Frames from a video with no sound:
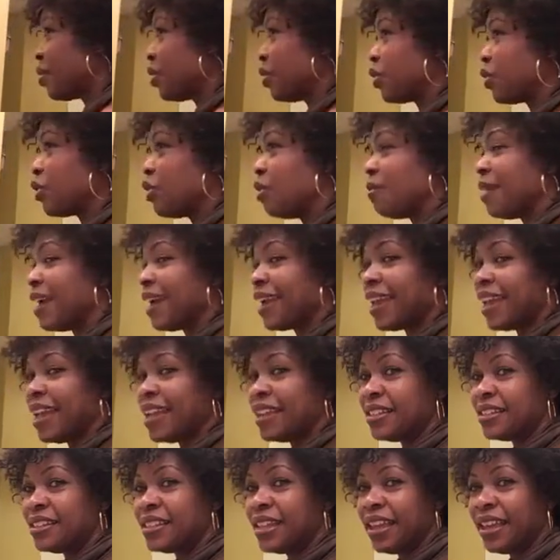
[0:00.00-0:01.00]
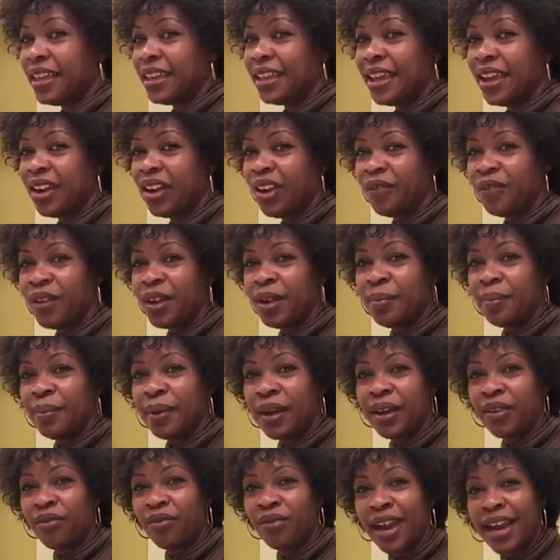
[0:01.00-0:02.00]
gonna go back and take care of it.
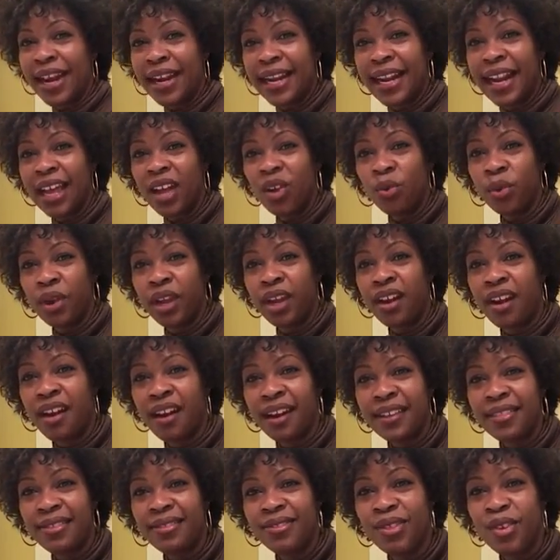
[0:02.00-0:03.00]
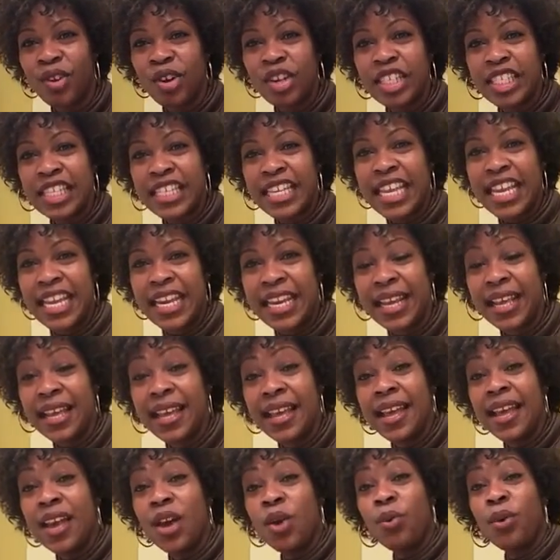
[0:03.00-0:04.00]
But right now we're at 14
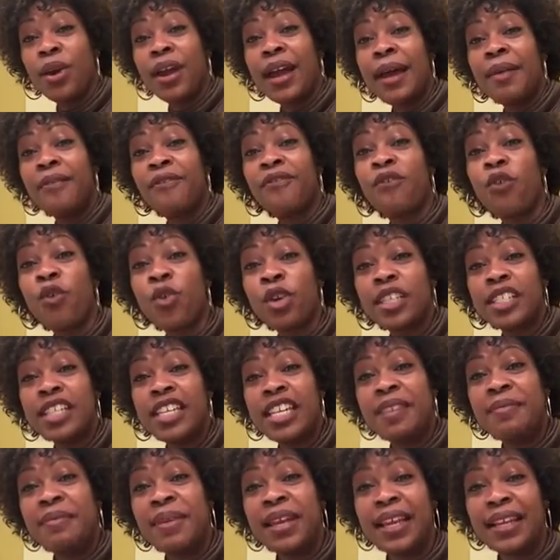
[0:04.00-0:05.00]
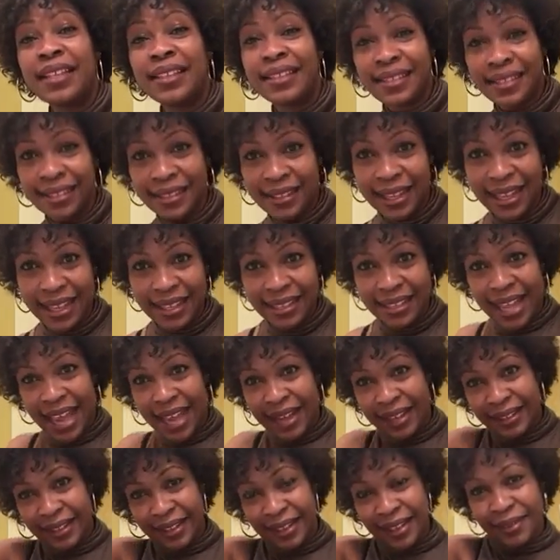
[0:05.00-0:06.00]
minutes
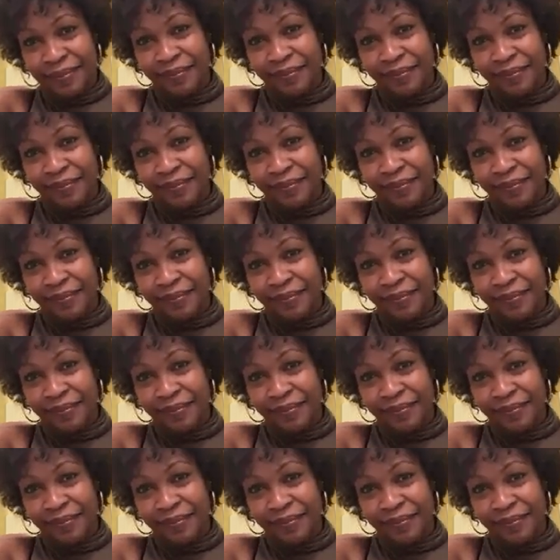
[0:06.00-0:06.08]
exactly,